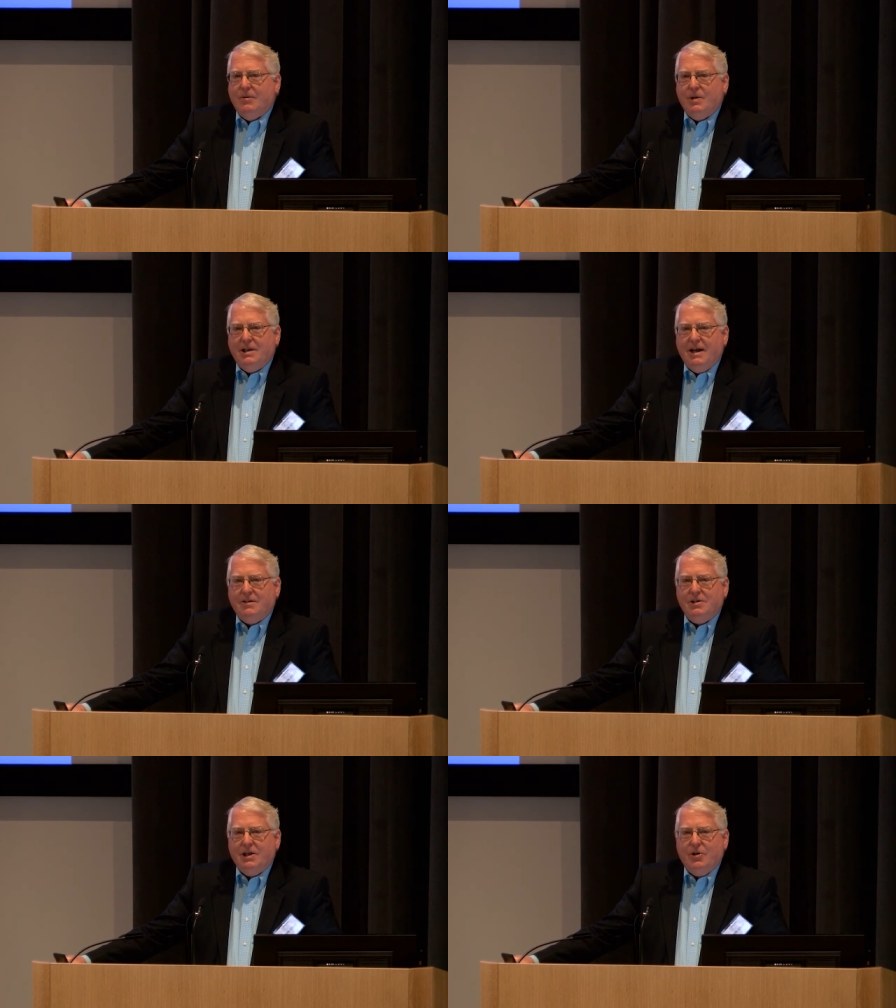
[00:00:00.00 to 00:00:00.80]
I went
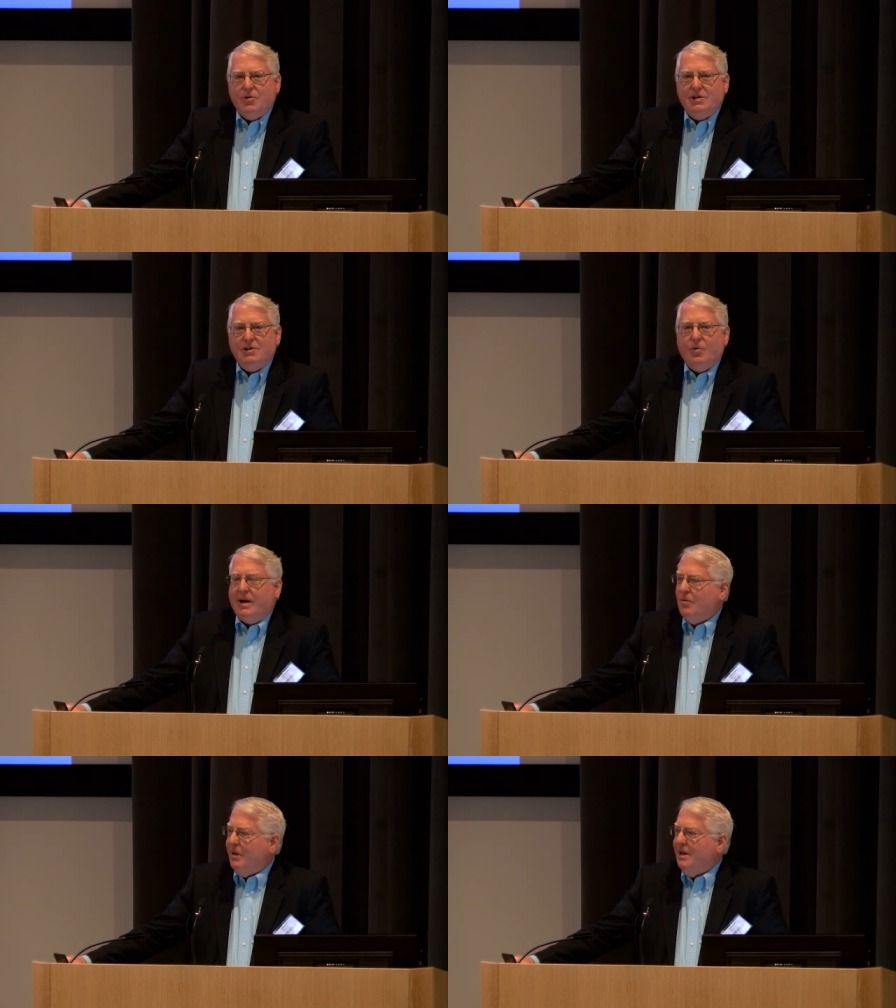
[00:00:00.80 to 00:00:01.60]
downstairs to this
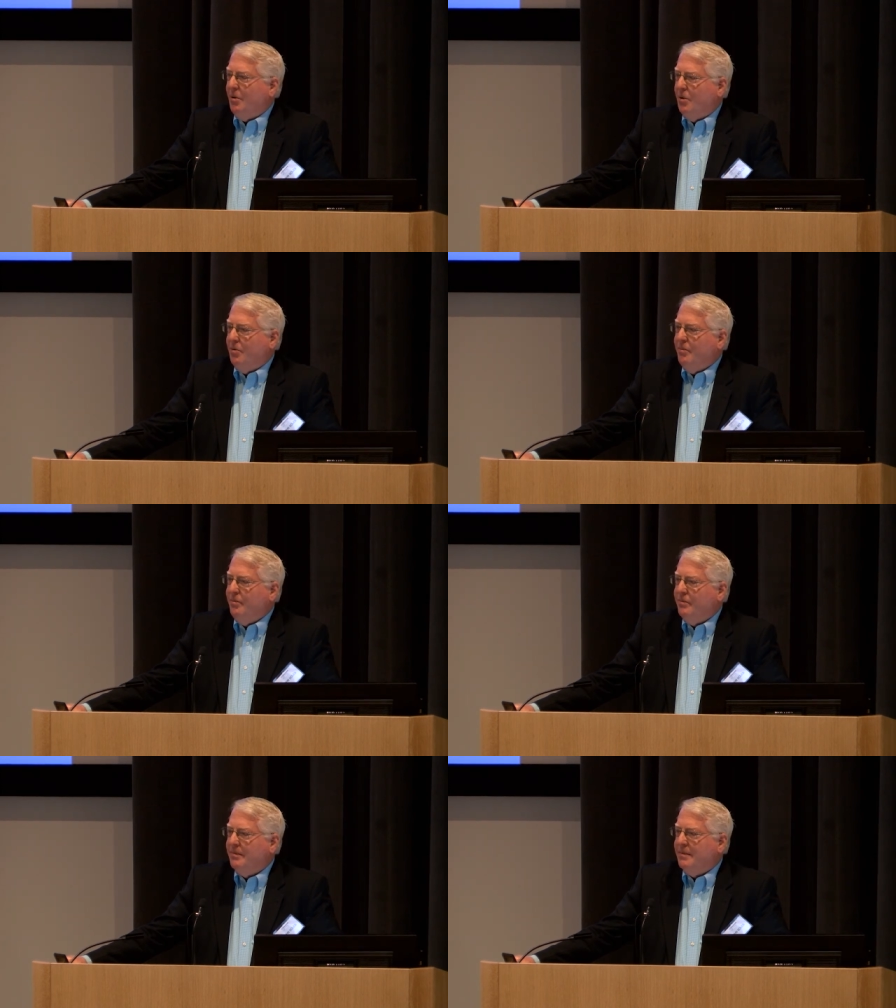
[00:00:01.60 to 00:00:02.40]
great reading
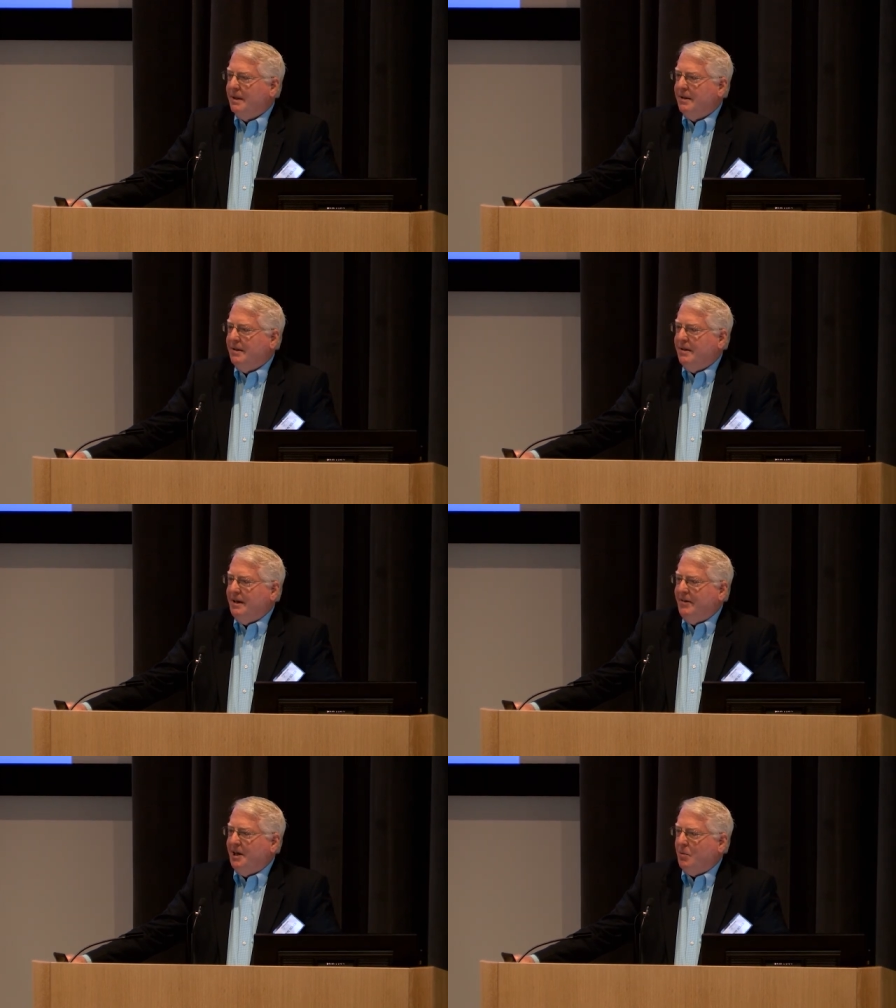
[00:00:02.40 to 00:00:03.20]
room,
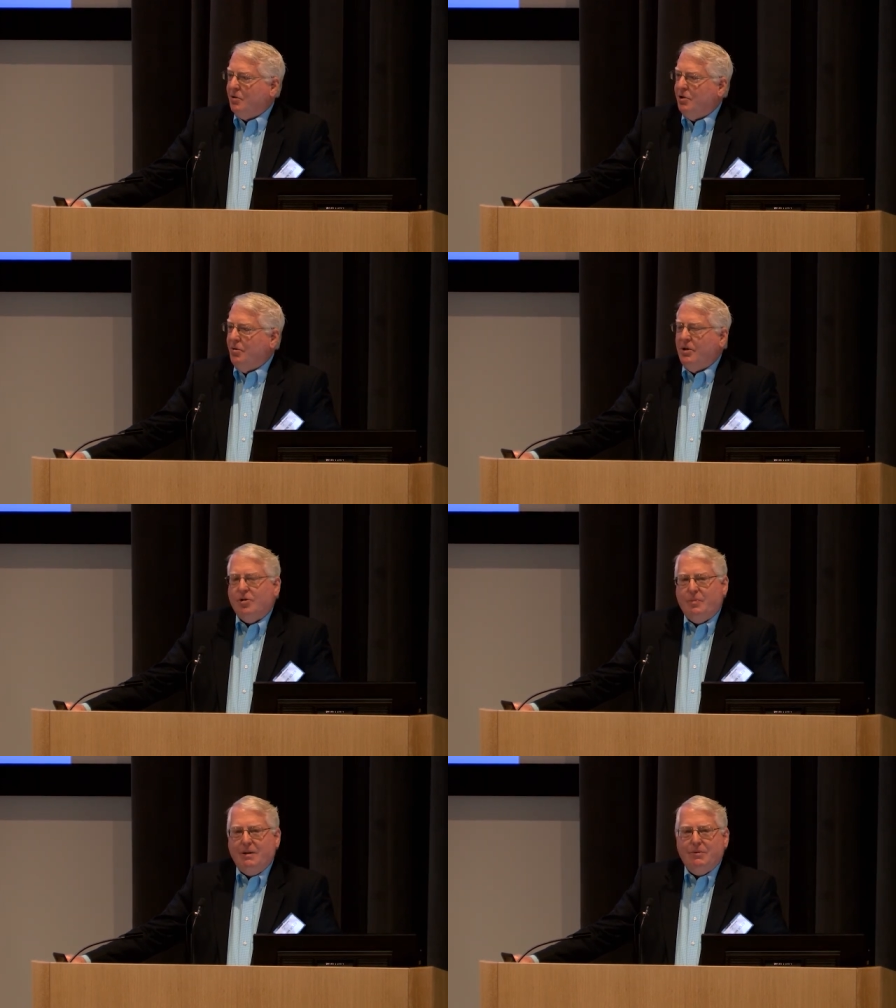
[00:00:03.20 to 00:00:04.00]
and there were two other
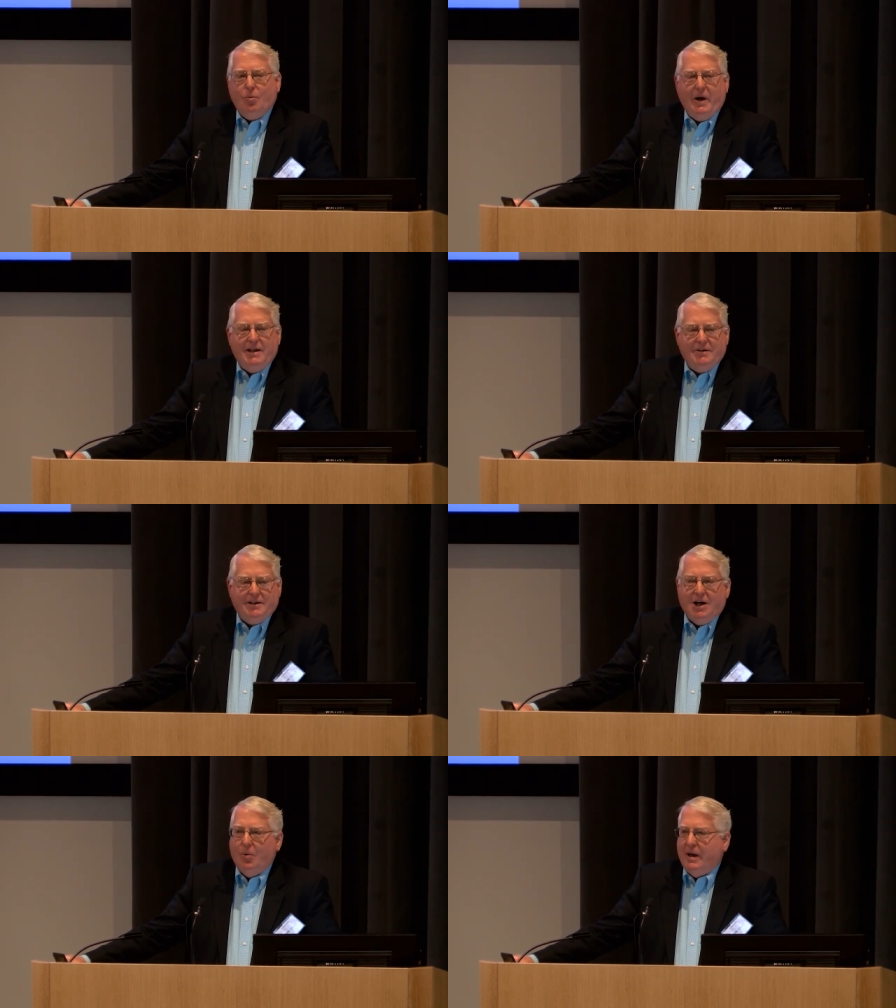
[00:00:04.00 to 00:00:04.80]
people waiting to
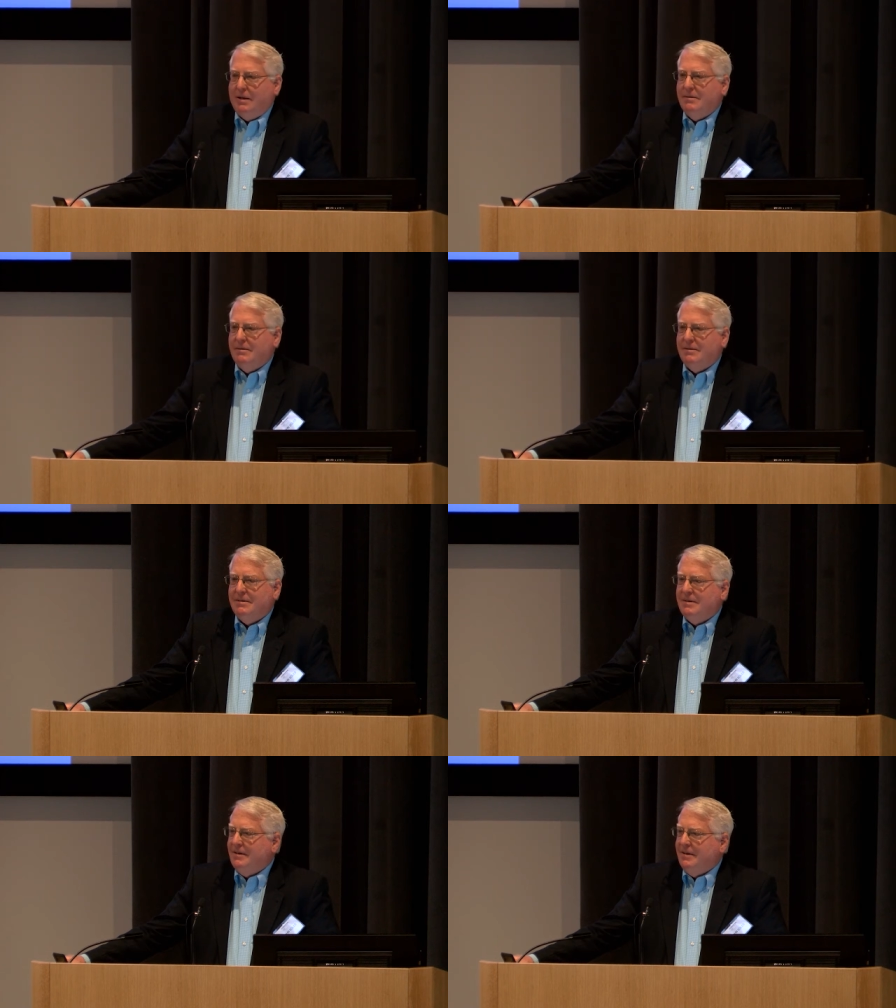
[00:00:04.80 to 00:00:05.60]
go in,
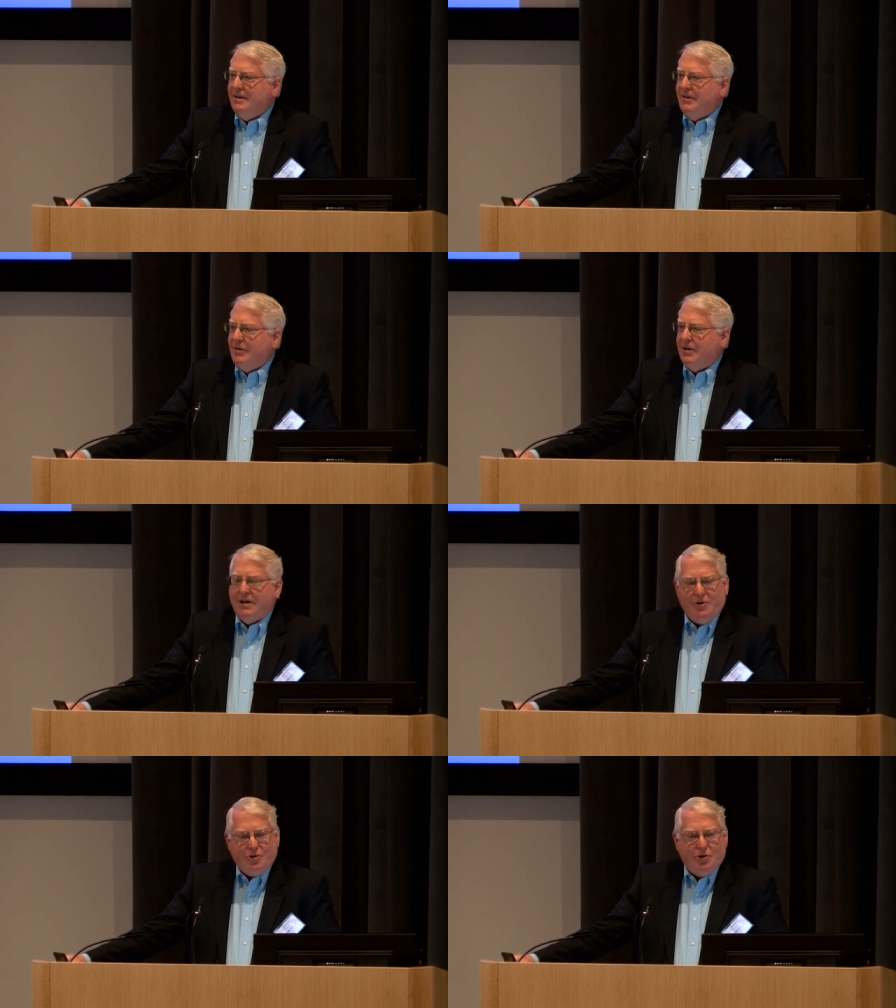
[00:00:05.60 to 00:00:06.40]
the
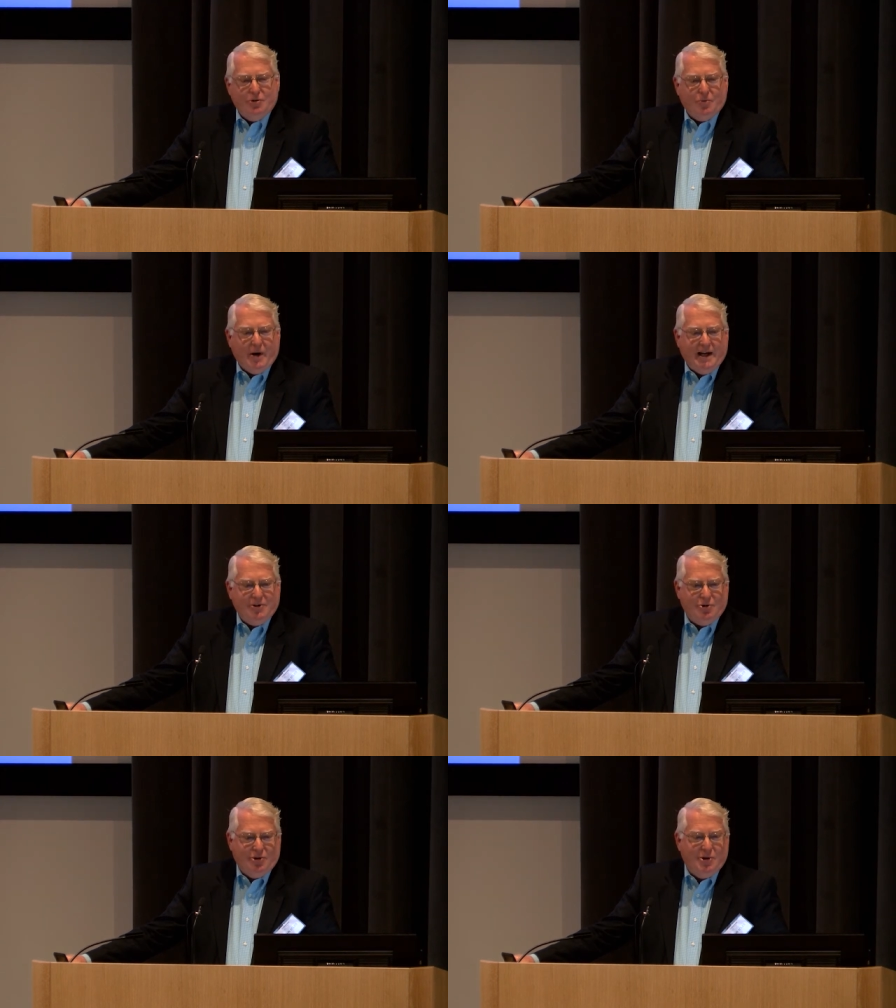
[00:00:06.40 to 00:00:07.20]
other two
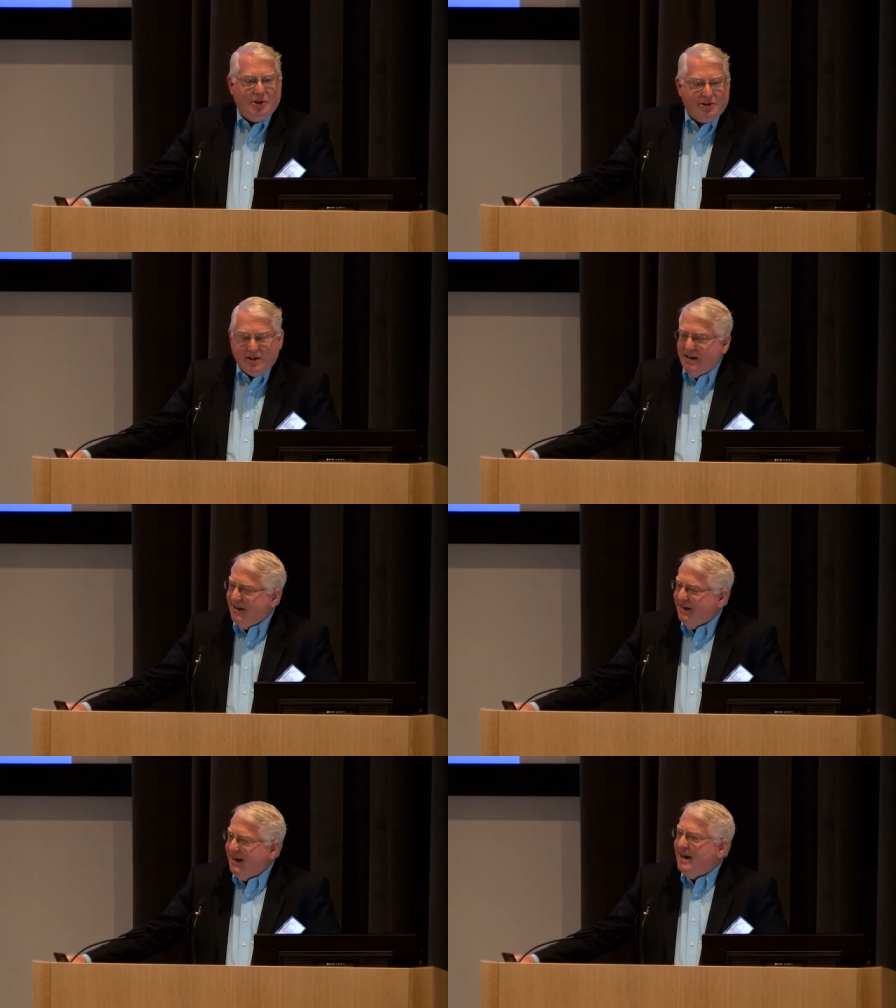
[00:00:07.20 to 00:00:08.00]
Rice students.
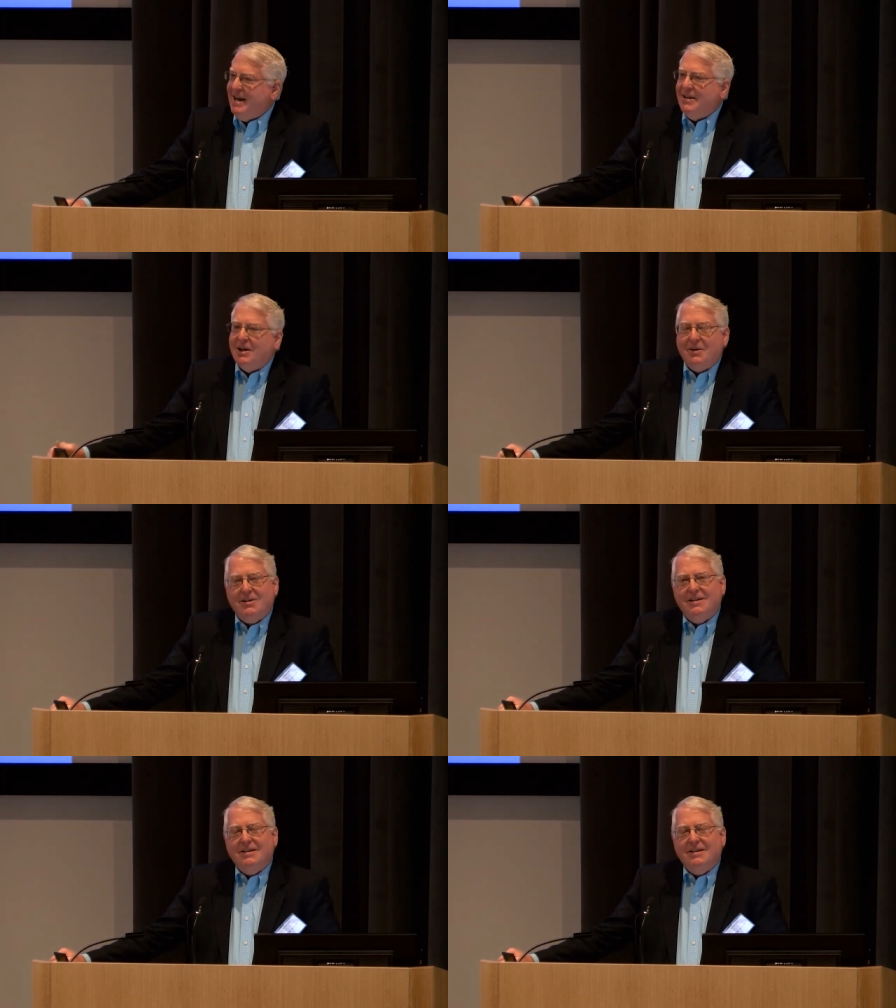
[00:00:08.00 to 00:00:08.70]
And I thought,